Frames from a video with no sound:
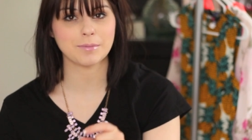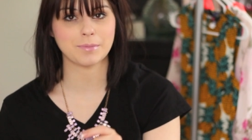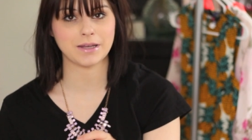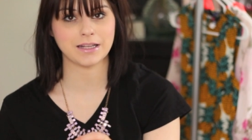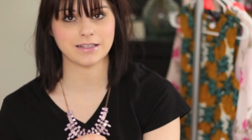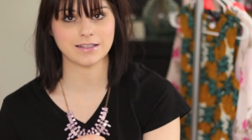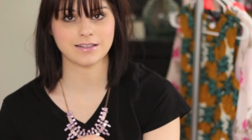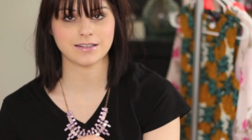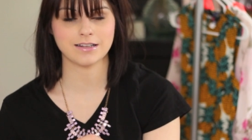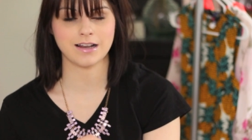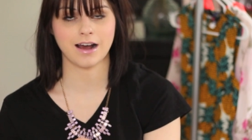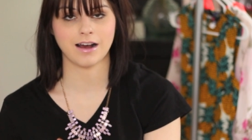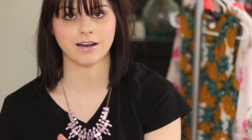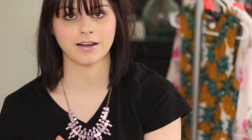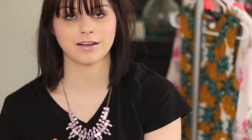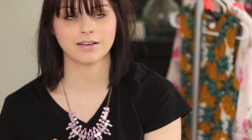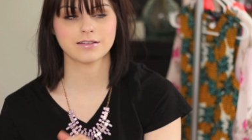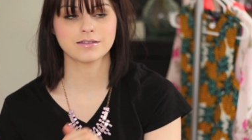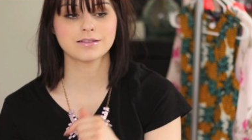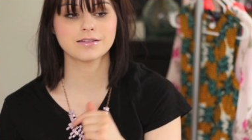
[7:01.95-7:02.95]
a bit
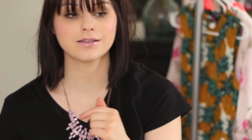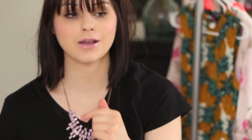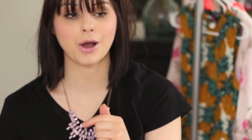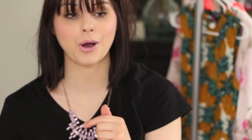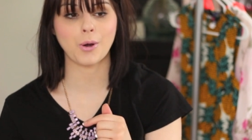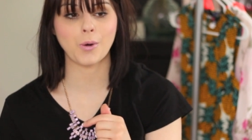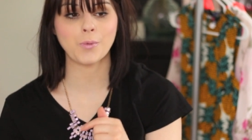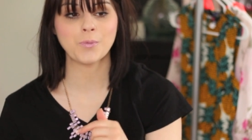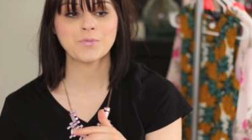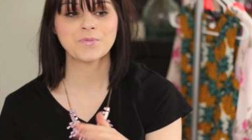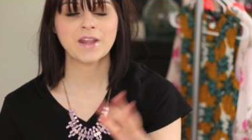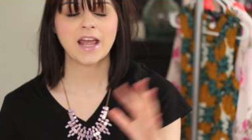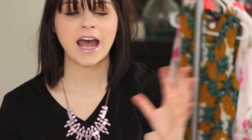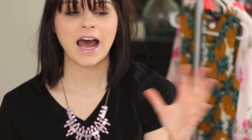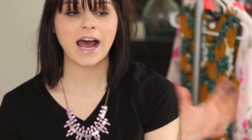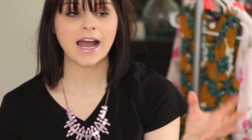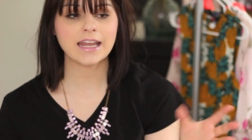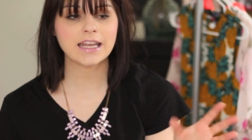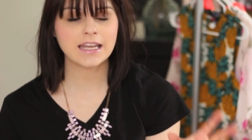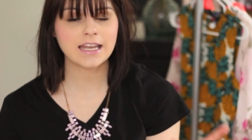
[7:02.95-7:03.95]
snug. So
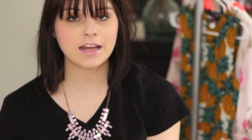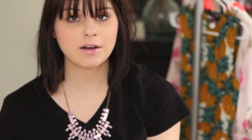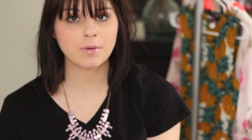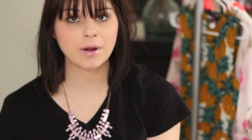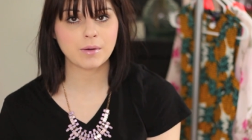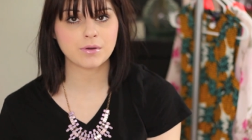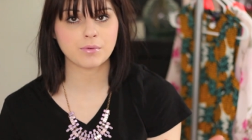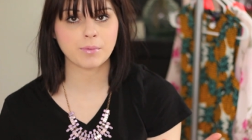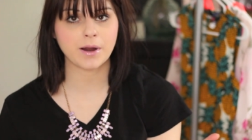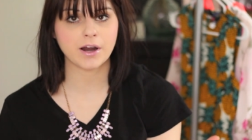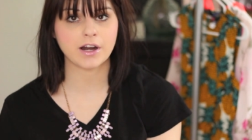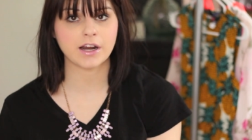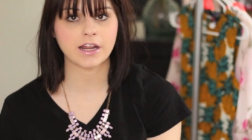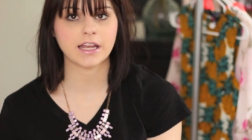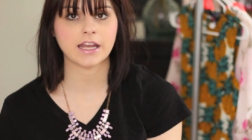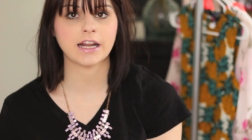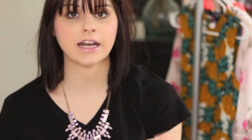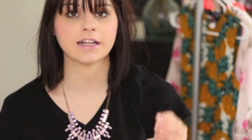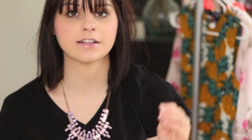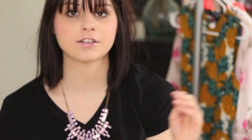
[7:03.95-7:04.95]
I can get away with
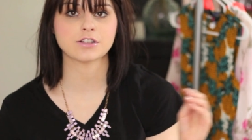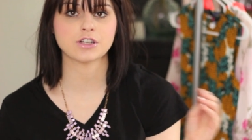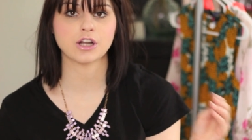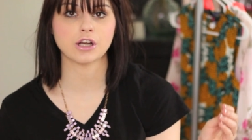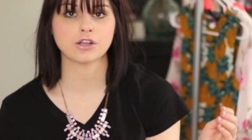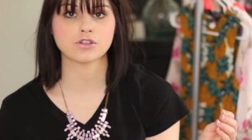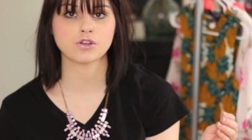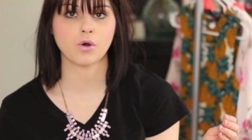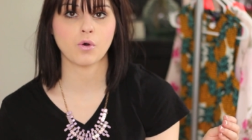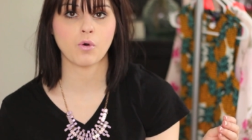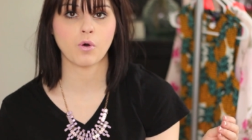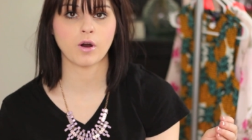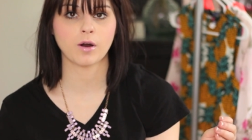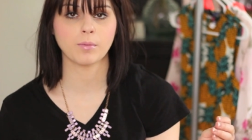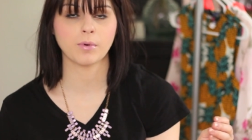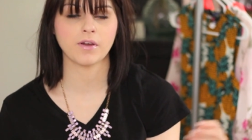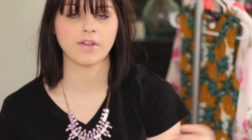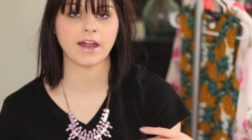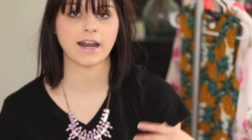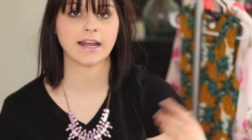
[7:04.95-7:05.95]
wearing it. It's not so
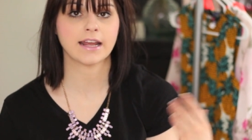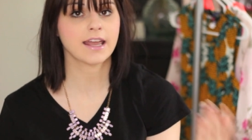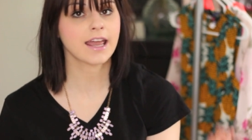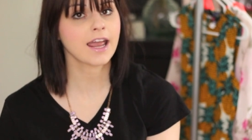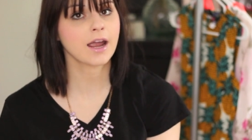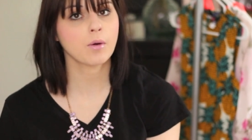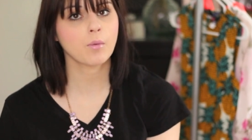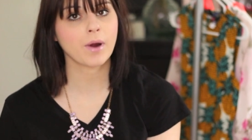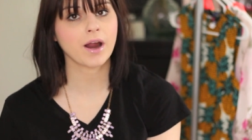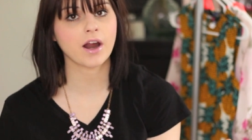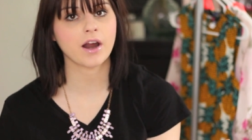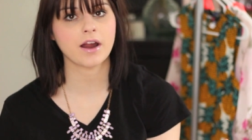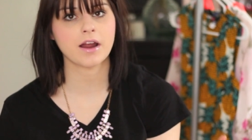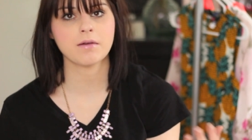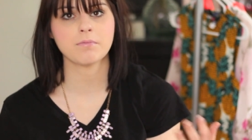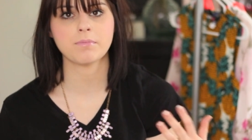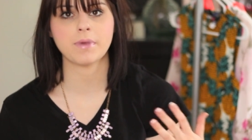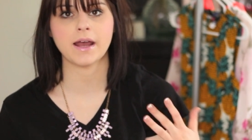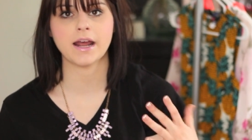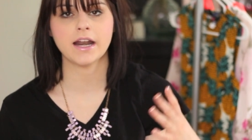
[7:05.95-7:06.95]
horrible that I can't wear
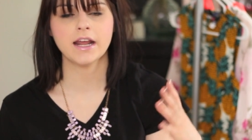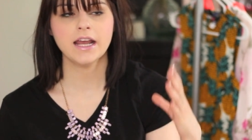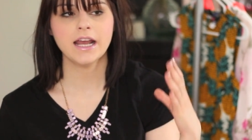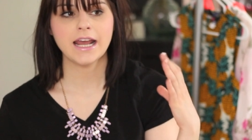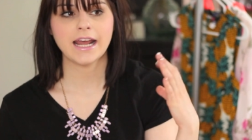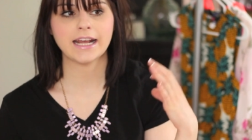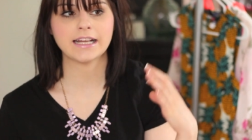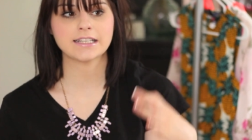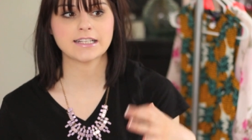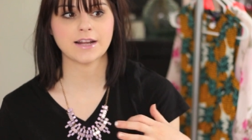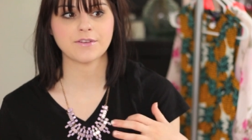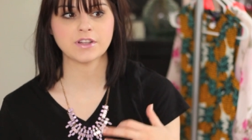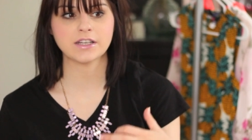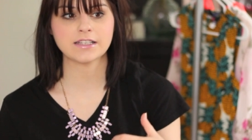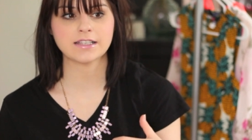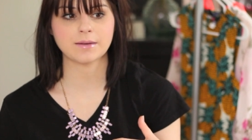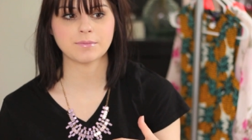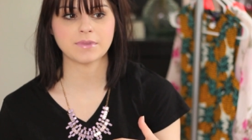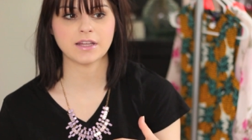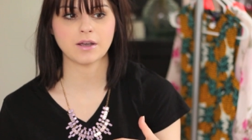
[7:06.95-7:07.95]
it, but it's
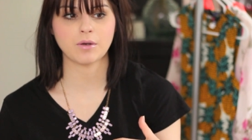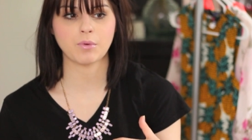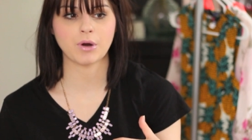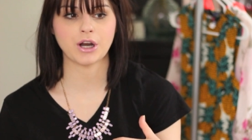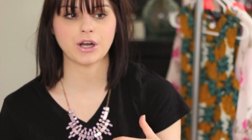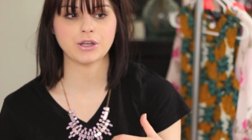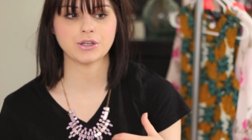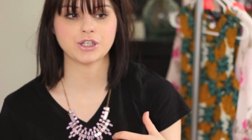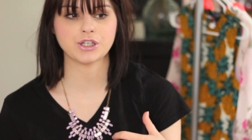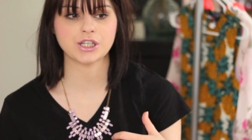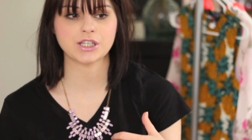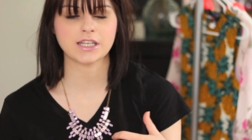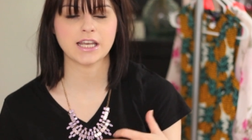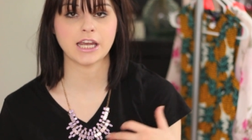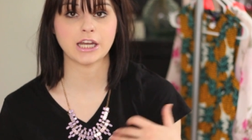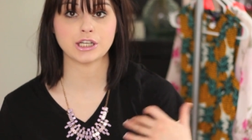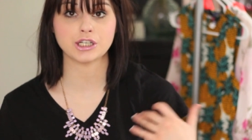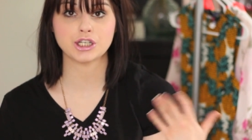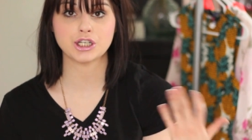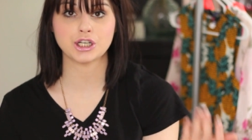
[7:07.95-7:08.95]
definitely something where you just
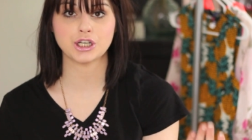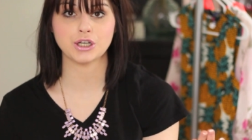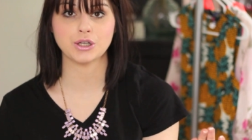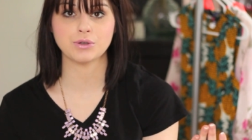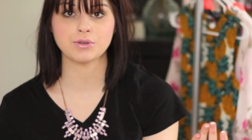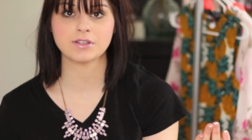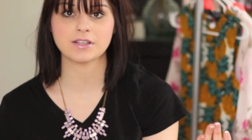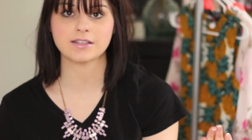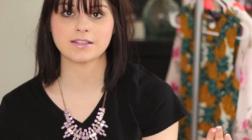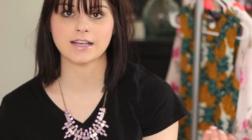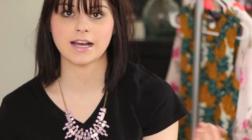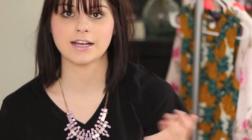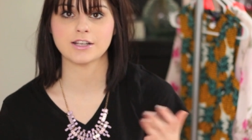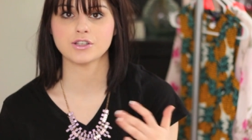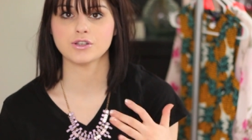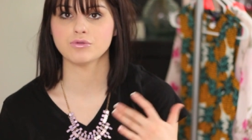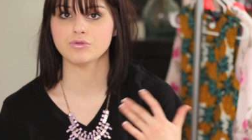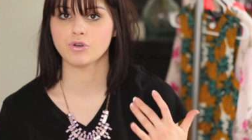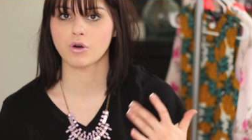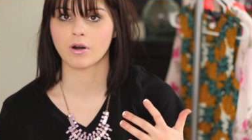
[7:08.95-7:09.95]
can't choose the
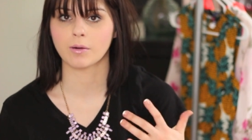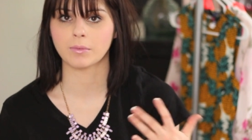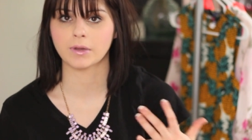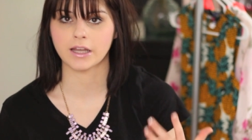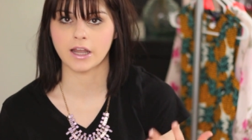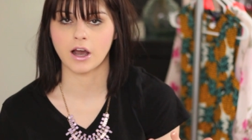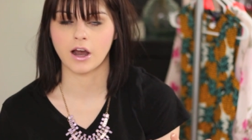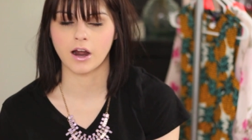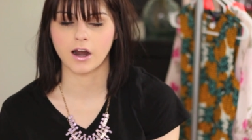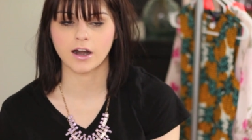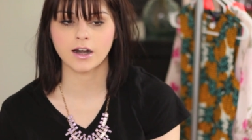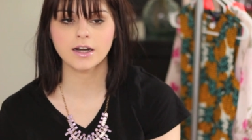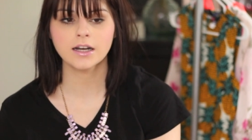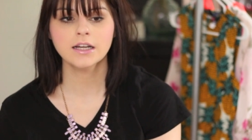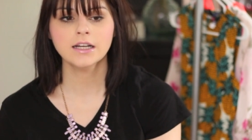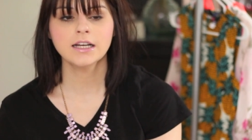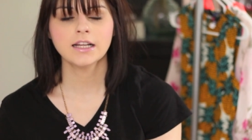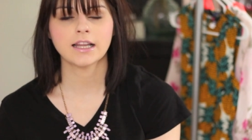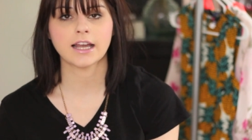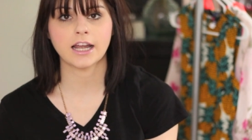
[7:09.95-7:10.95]
size you normally are.
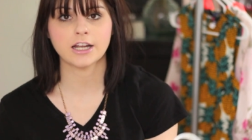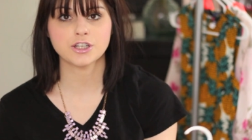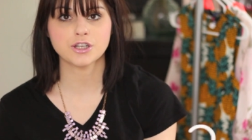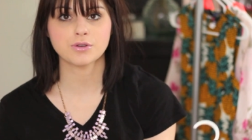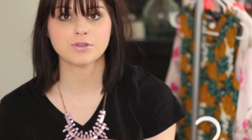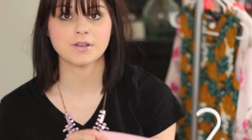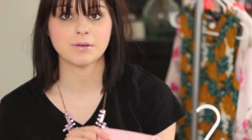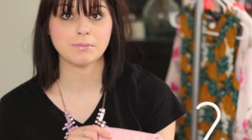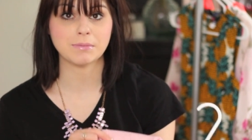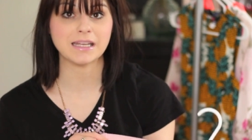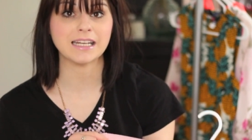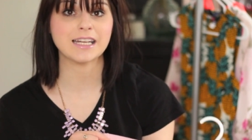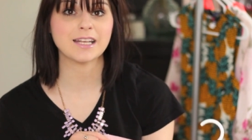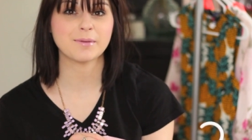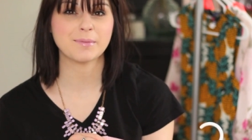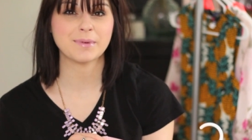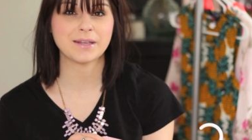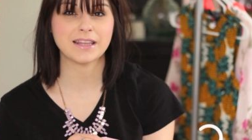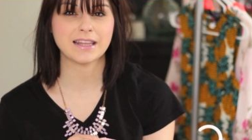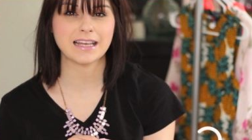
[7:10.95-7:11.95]
Like I chose a
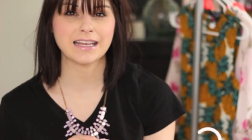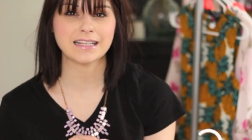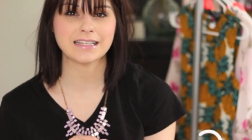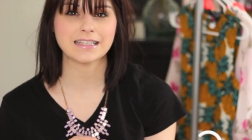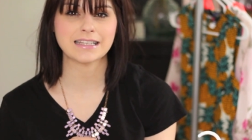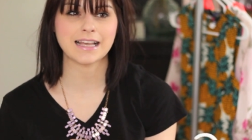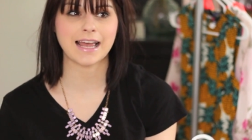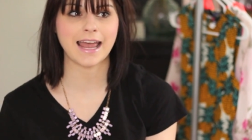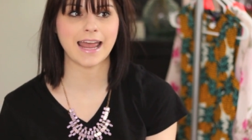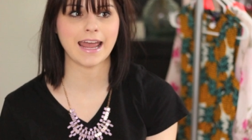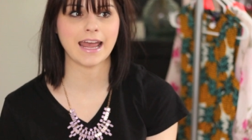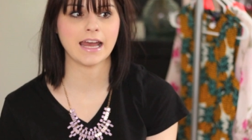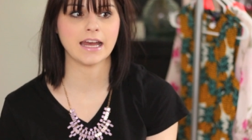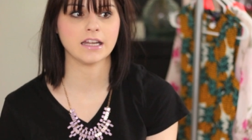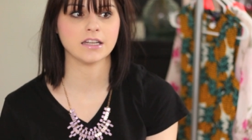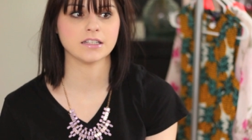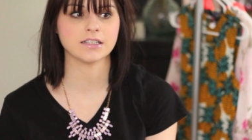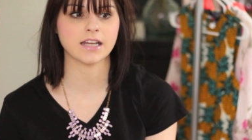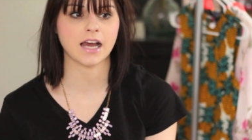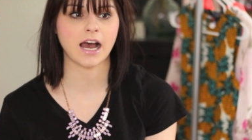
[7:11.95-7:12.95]
medium in this
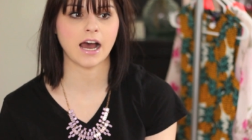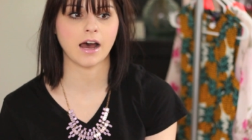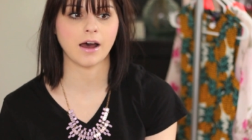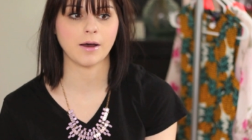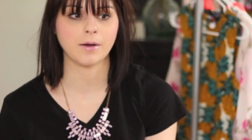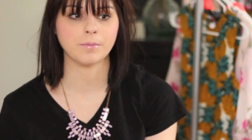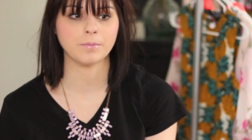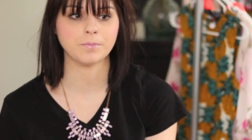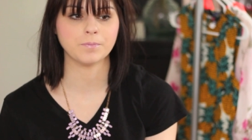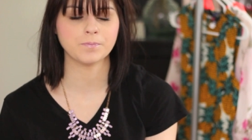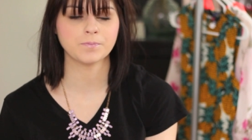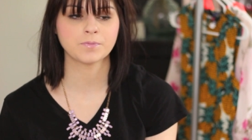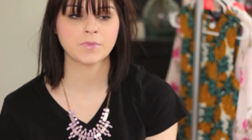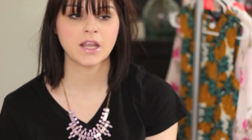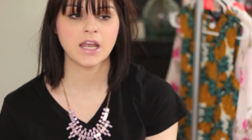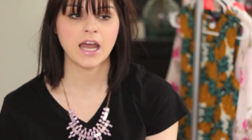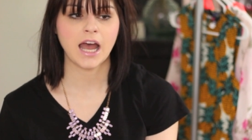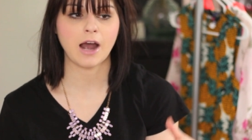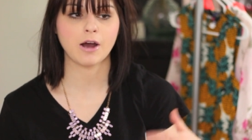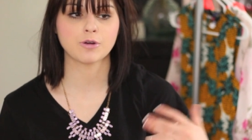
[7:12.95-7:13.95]
and um,
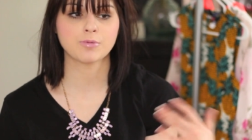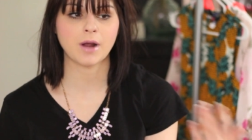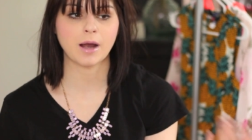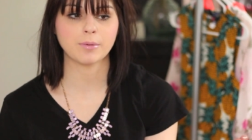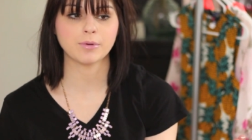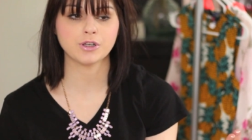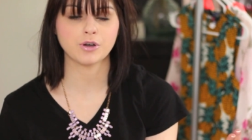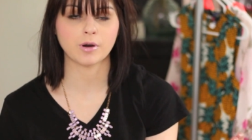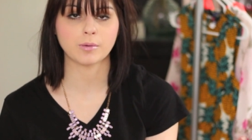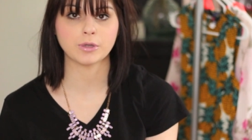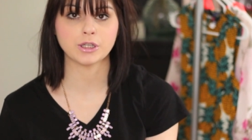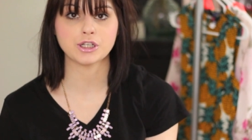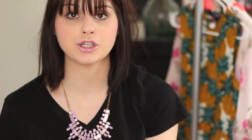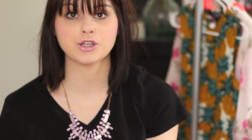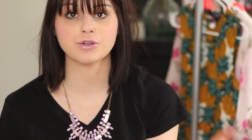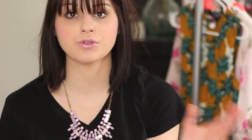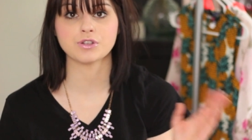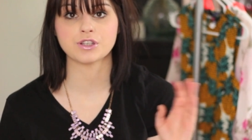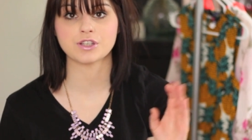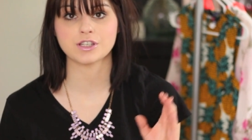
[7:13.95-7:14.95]
I would probably normally
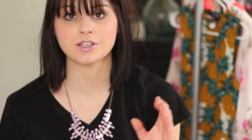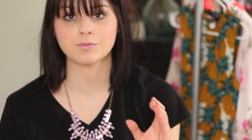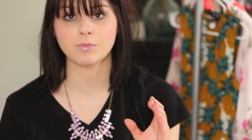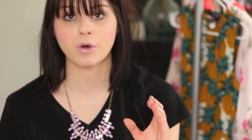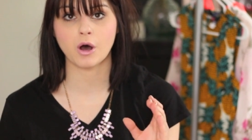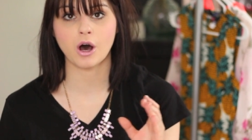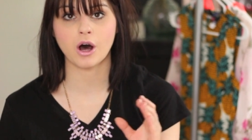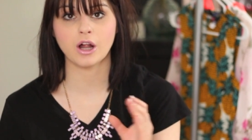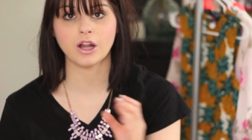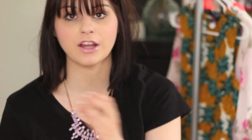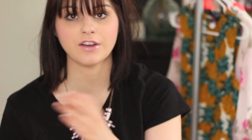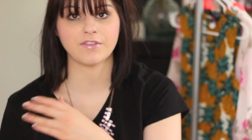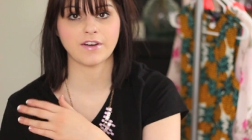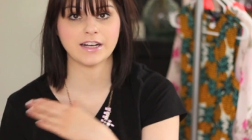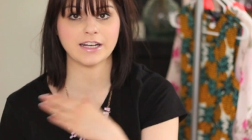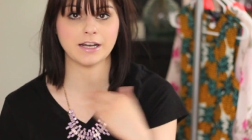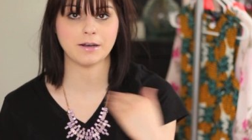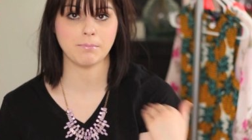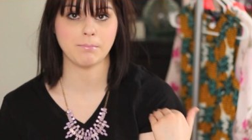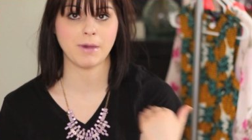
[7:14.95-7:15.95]
choose a small if
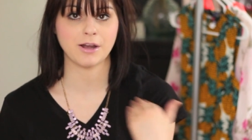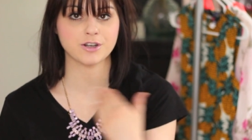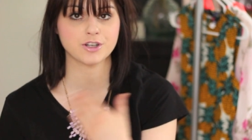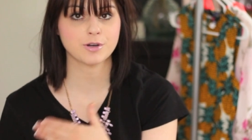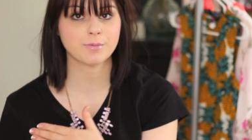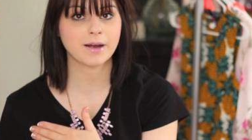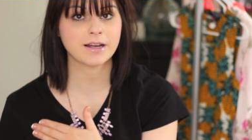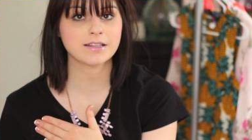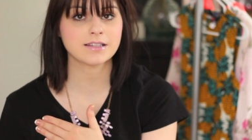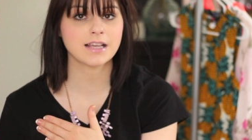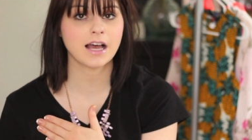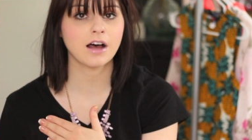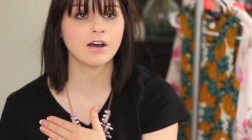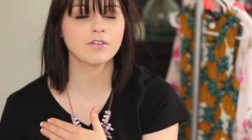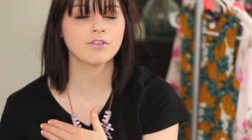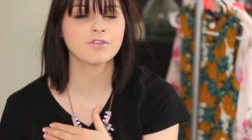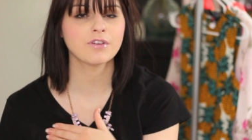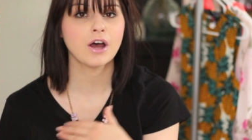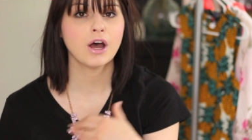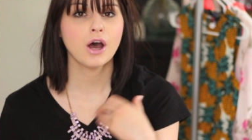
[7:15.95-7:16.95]
I didn't measure
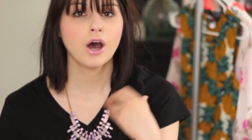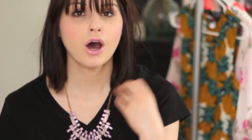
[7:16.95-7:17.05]
myself.